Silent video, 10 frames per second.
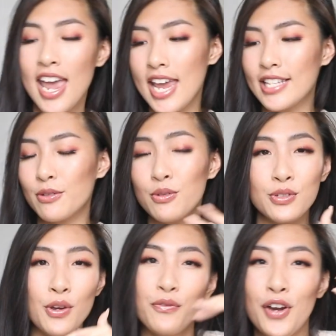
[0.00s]
It's
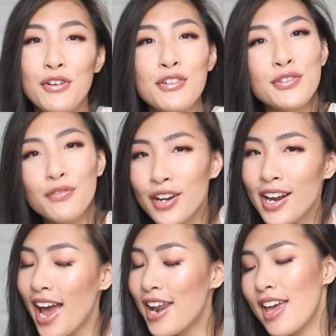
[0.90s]
also fragrance
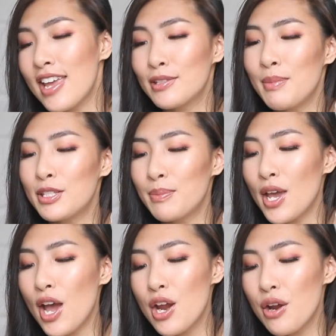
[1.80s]
free and it's meant to
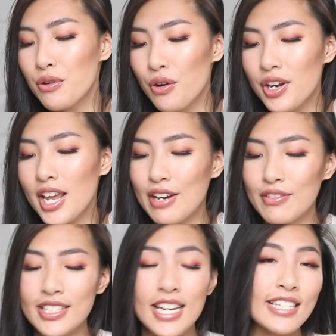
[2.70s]
be a
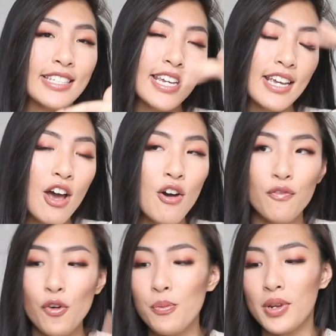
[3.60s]
non-irritating
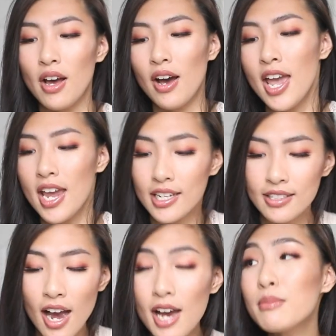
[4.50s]
formula. In
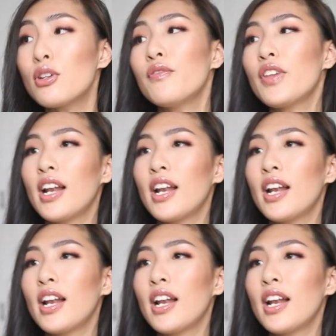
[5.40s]
terms of the